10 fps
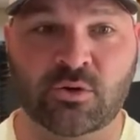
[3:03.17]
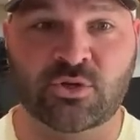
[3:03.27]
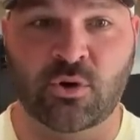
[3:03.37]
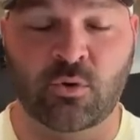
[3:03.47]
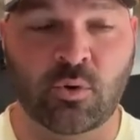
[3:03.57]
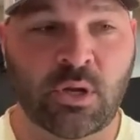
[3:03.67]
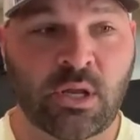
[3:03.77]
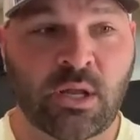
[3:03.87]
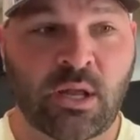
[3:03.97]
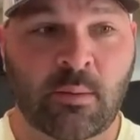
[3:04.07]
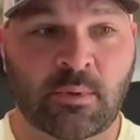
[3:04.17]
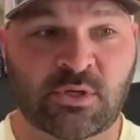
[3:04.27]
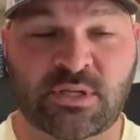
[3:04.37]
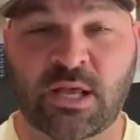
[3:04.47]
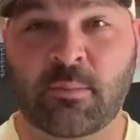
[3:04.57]
So
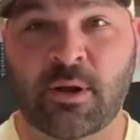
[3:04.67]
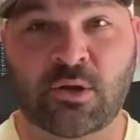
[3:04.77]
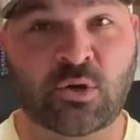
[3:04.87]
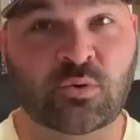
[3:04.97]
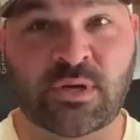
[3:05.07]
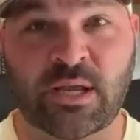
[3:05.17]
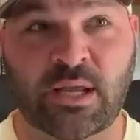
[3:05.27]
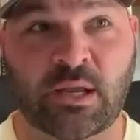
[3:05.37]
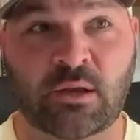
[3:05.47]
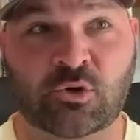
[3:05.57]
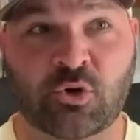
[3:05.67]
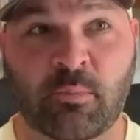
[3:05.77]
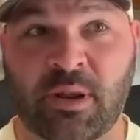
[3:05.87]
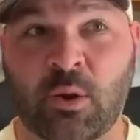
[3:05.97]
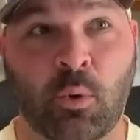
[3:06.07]
just think about you taking a
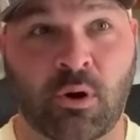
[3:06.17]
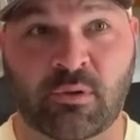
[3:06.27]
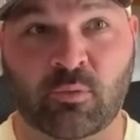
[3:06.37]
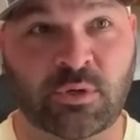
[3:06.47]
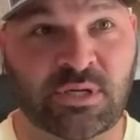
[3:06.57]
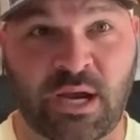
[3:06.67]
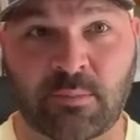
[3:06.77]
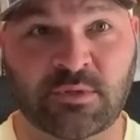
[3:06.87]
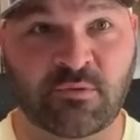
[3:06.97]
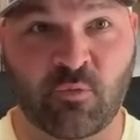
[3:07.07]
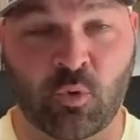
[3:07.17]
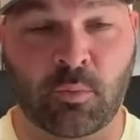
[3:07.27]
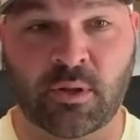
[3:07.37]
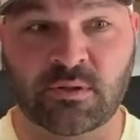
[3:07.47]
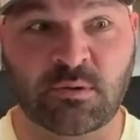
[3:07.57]
trip anywhere three times in 4
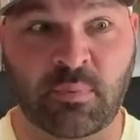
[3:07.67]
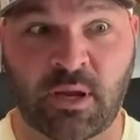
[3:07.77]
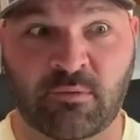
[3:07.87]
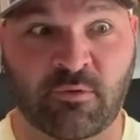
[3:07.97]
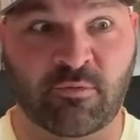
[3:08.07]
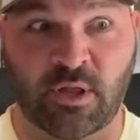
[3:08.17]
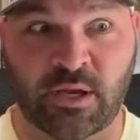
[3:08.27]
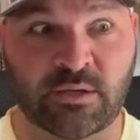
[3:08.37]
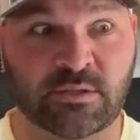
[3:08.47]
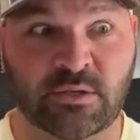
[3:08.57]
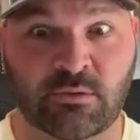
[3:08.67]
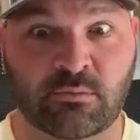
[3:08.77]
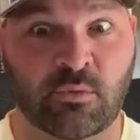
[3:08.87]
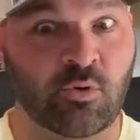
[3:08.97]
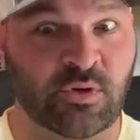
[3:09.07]
months and paying for flights
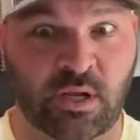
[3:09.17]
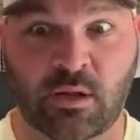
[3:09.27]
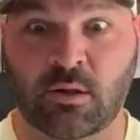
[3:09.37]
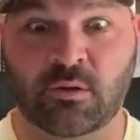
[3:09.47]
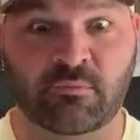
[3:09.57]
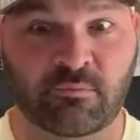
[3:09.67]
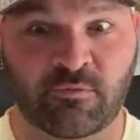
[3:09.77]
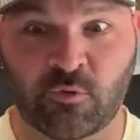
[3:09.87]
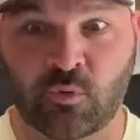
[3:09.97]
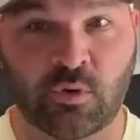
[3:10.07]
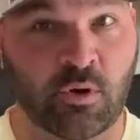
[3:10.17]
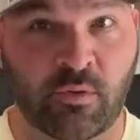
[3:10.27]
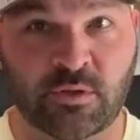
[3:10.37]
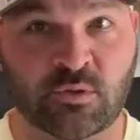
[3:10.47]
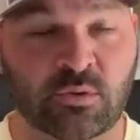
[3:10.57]
and hotel and food and all
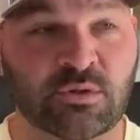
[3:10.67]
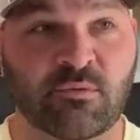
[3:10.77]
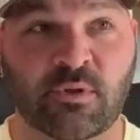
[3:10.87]
that sort of stuff.